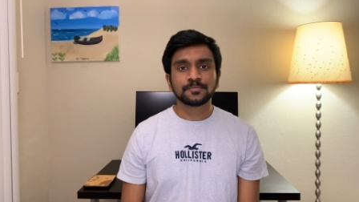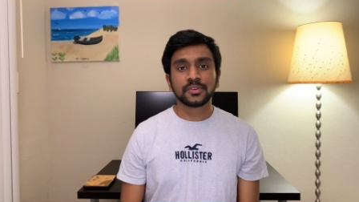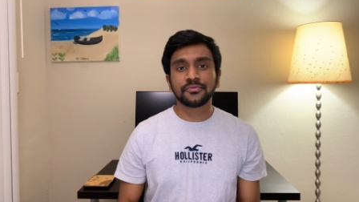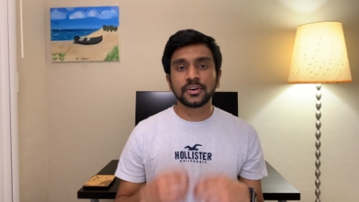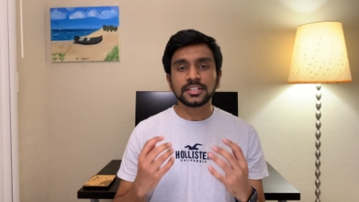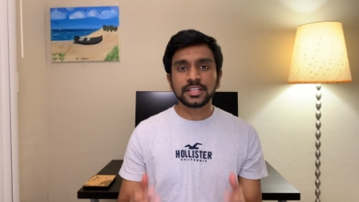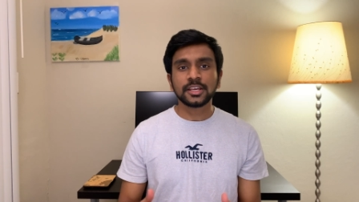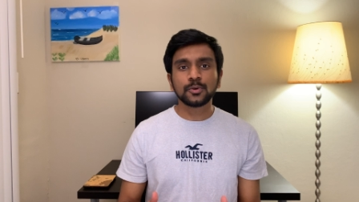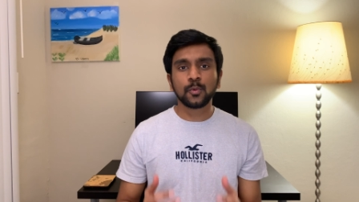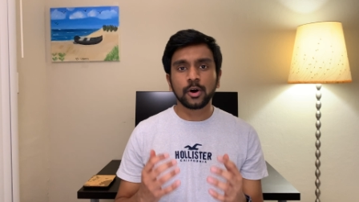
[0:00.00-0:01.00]
The first thing
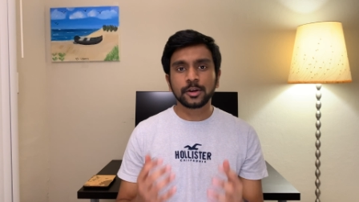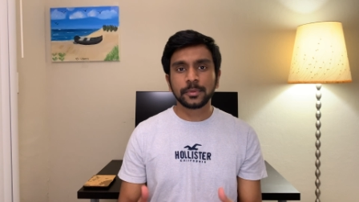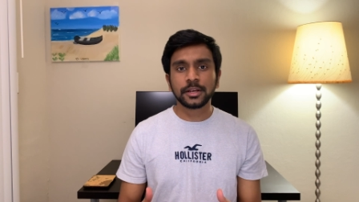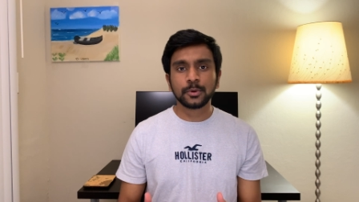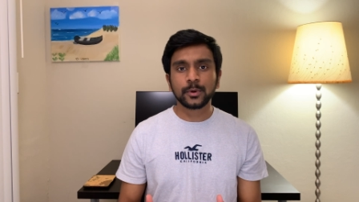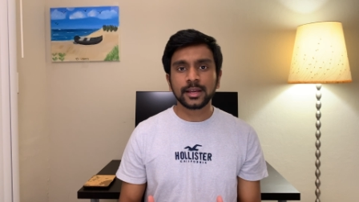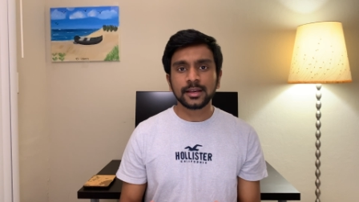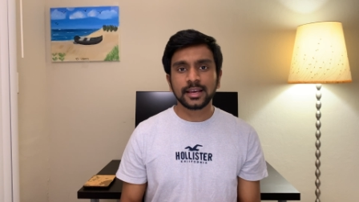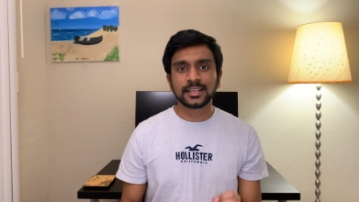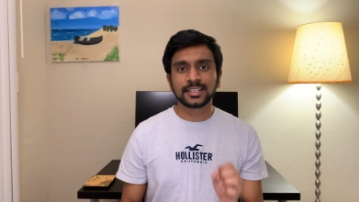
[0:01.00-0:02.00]
you want to be
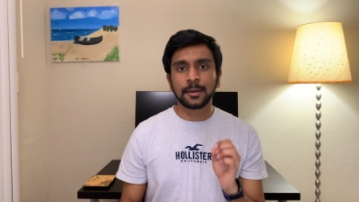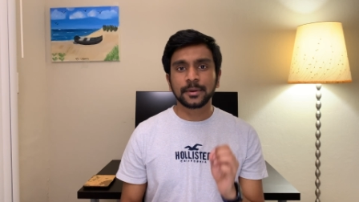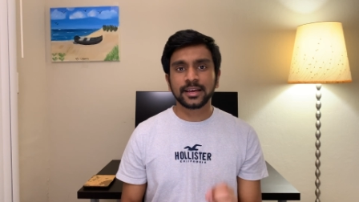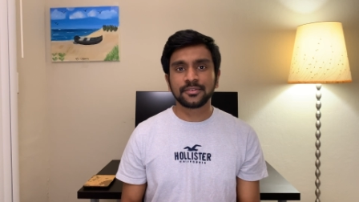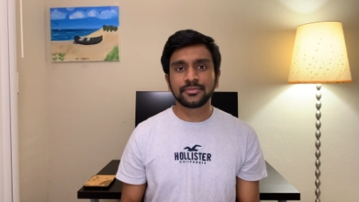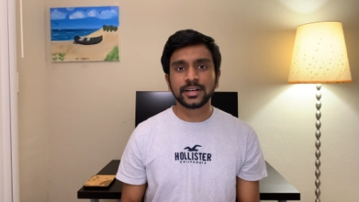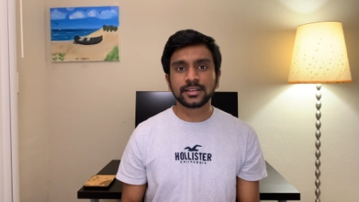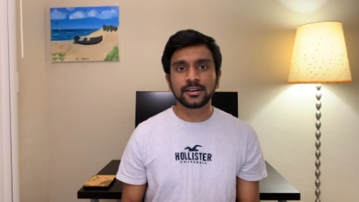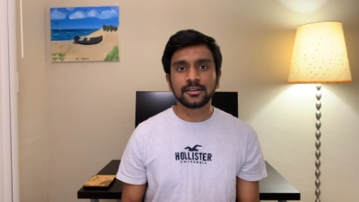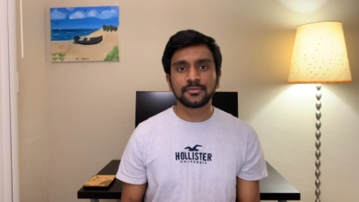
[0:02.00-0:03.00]
doing is apply a
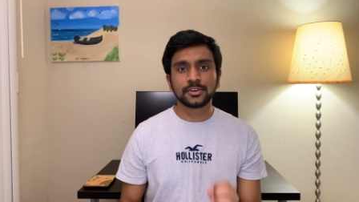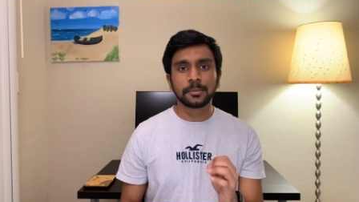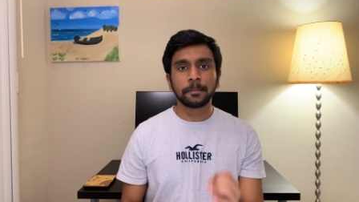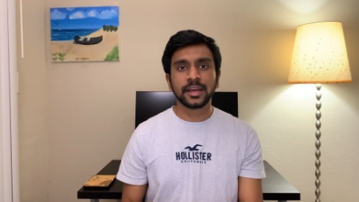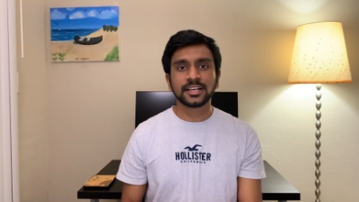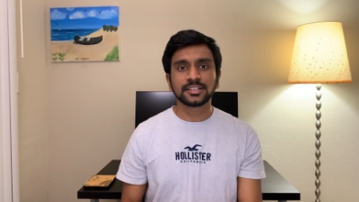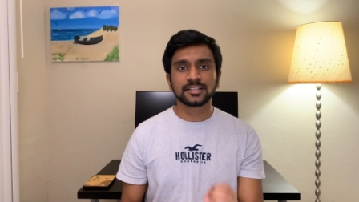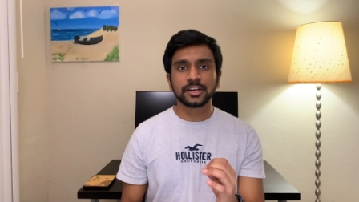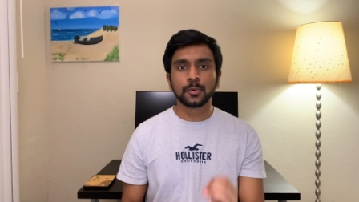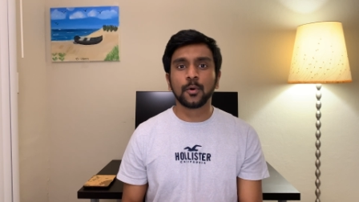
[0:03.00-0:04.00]
filter for the major
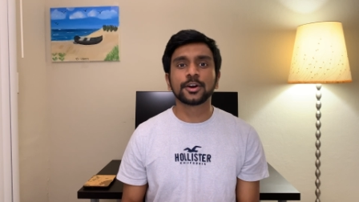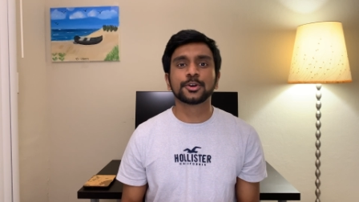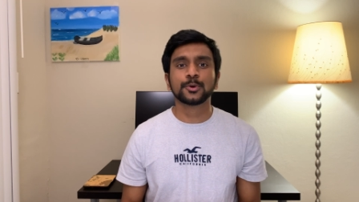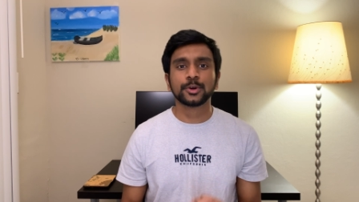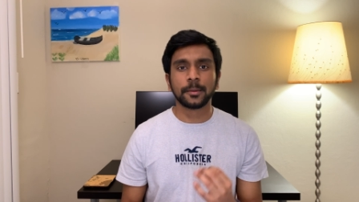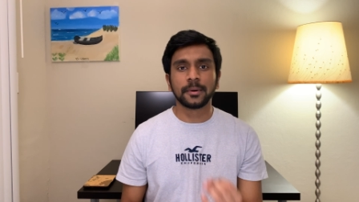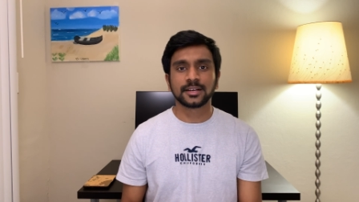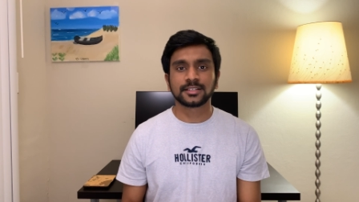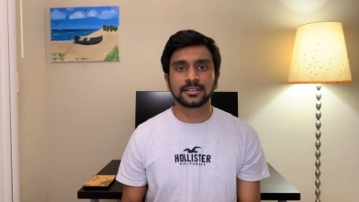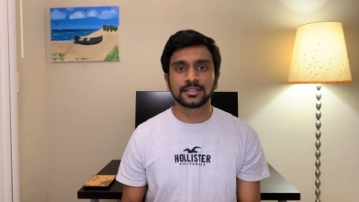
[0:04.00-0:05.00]
that you want to do your
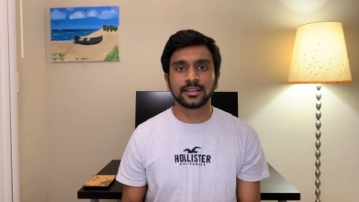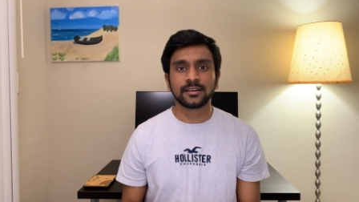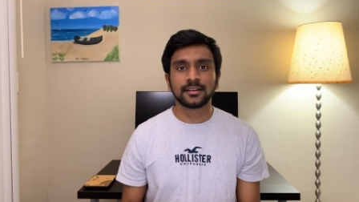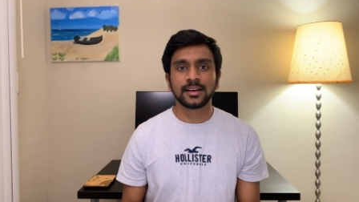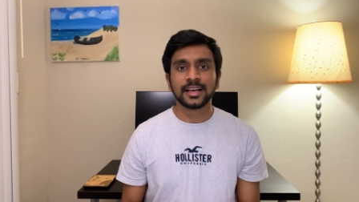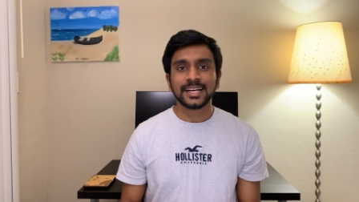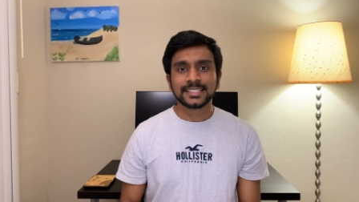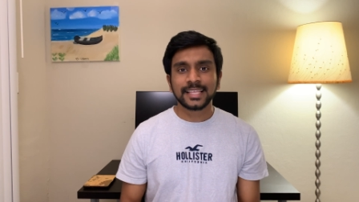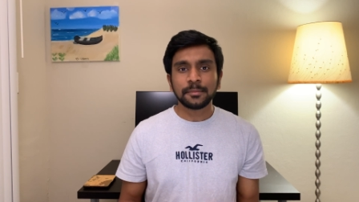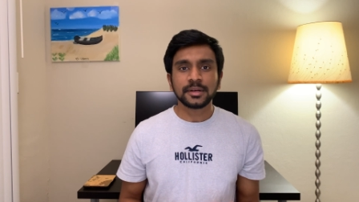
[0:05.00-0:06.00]
master's in. Then